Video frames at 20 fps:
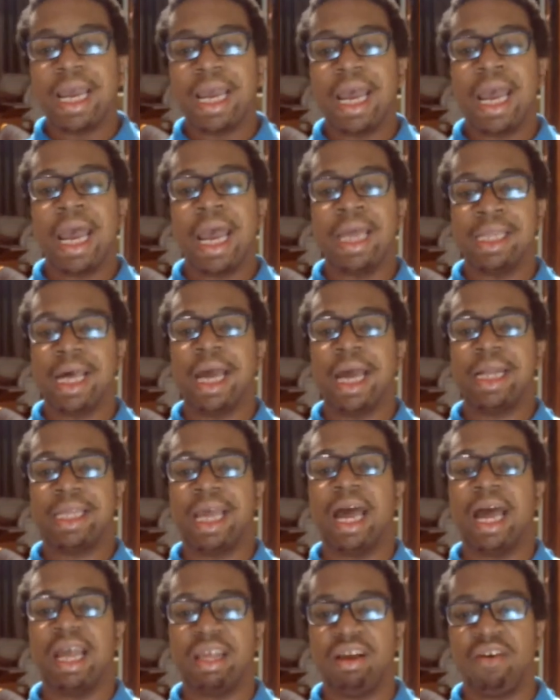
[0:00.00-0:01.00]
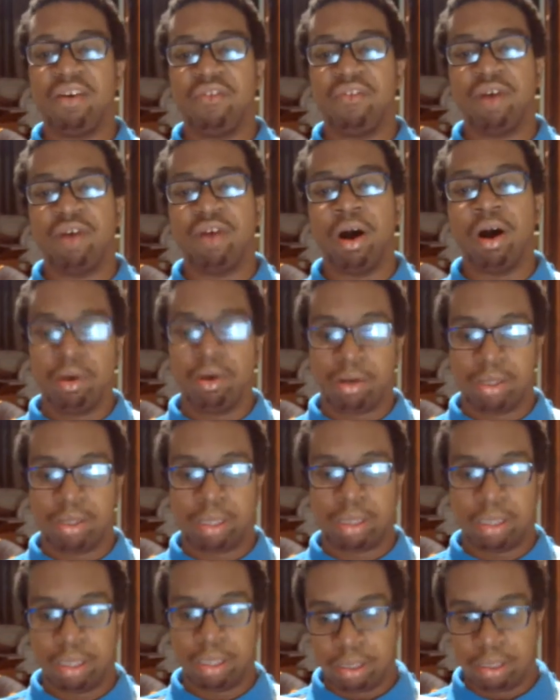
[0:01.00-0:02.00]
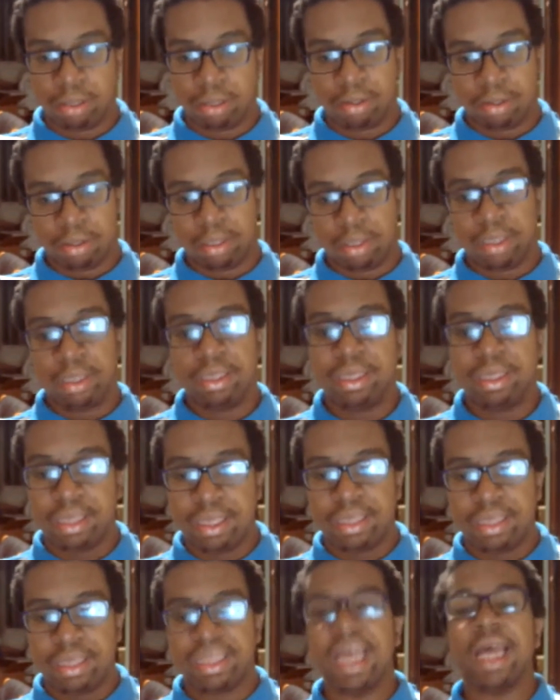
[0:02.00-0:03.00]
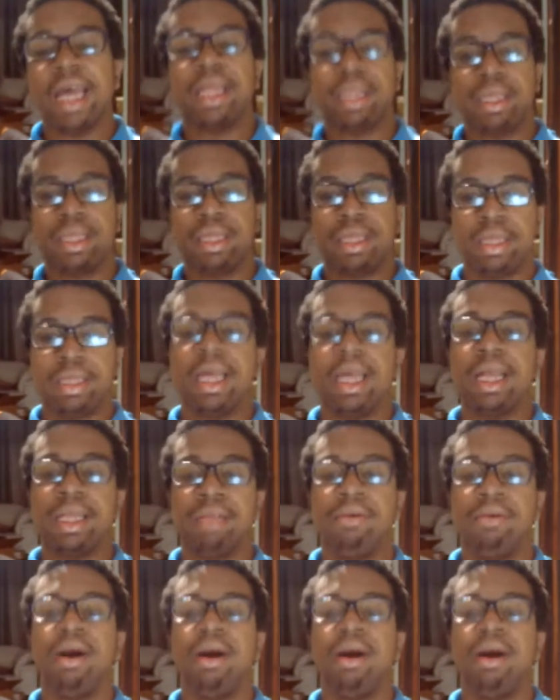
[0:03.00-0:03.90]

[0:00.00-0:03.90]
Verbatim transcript: As I tell you, folks, this, this is where